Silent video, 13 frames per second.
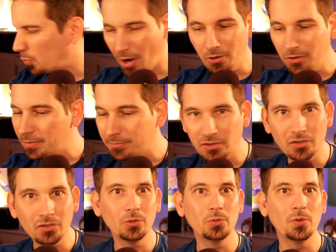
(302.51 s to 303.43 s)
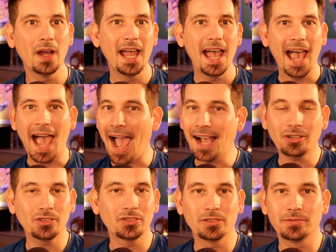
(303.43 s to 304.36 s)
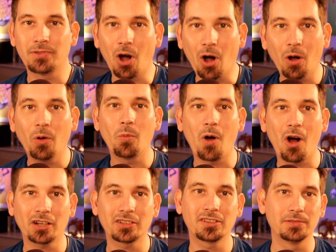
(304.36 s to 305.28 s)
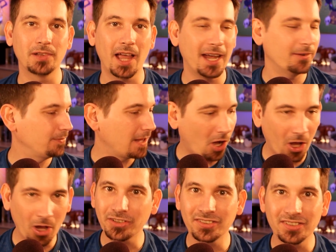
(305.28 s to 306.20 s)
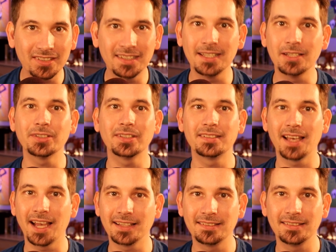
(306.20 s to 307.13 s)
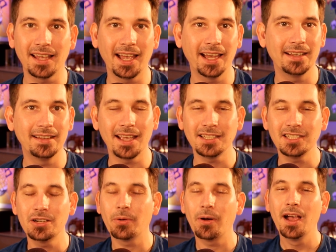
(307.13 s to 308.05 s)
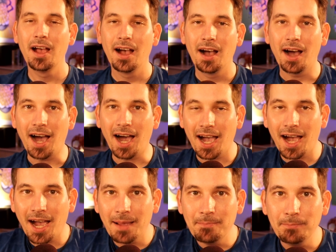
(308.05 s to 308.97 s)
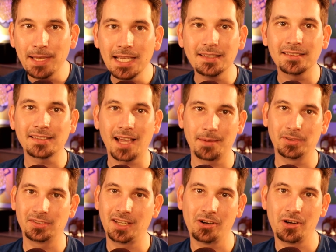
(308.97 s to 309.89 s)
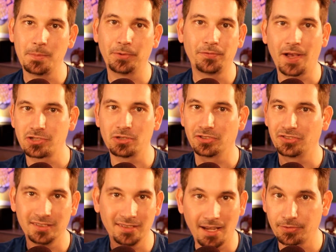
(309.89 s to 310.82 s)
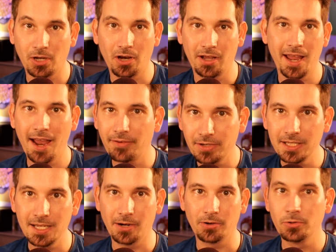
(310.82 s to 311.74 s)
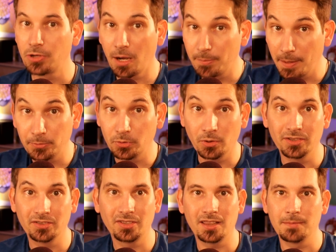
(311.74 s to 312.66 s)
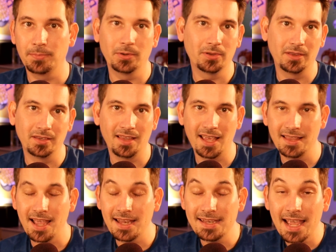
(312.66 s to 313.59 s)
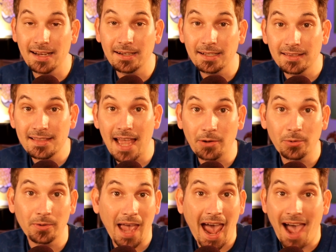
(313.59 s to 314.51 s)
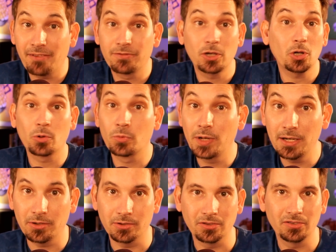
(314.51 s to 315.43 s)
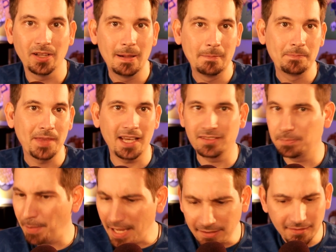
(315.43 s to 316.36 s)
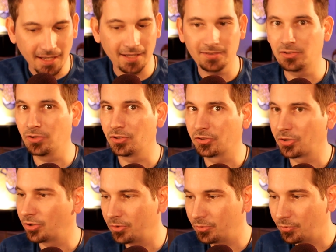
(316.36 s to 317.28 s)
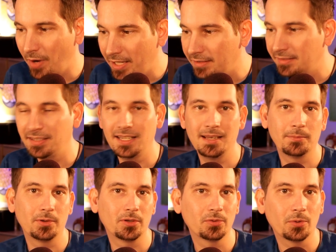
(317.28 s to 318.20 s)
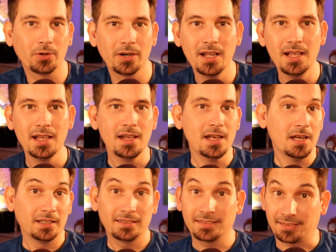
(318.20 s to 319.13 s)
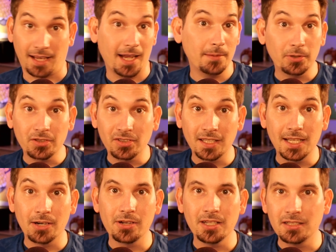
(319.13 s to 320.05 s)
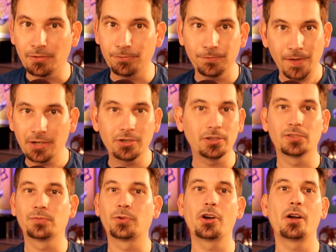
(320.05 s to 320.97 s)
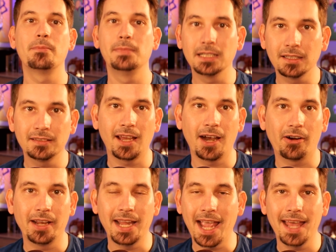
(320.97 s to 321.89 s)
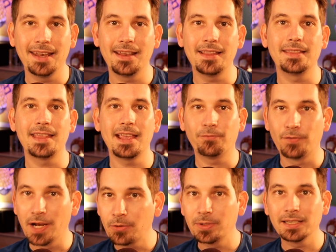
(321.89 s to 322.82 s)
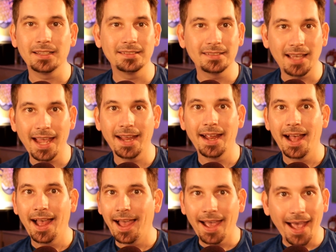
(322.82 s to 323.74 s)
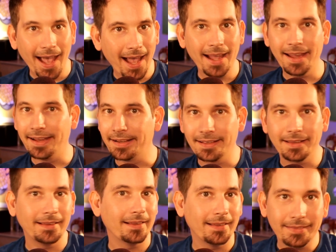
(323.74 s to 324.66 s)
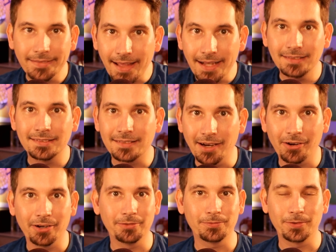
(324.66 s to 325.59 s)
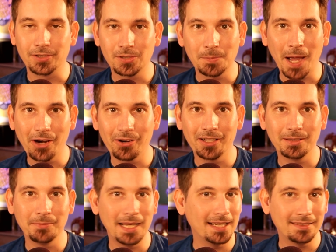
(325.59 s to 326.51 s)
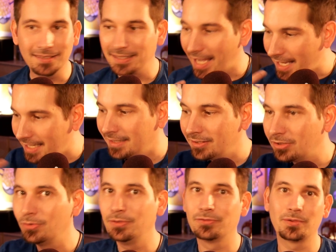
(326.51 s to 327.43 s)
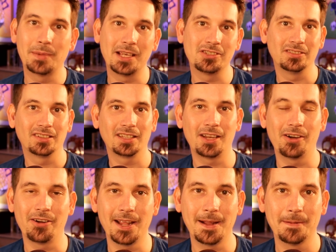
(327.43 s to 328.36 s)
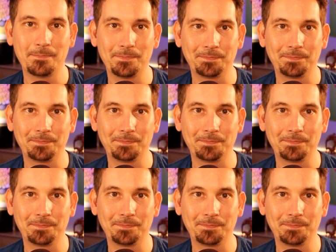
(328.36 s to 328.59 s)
Welcome to hackers of all walks of life and all skill sets. And, you know, I meet cybersecurity professionals at DEF CON every year who come up to us at the booth, and they now have careers as pen testers or red teamers or cybersecurity defenders for our military. And they frequently say, hey, thanks, Darren, for inspiring me to get into information security.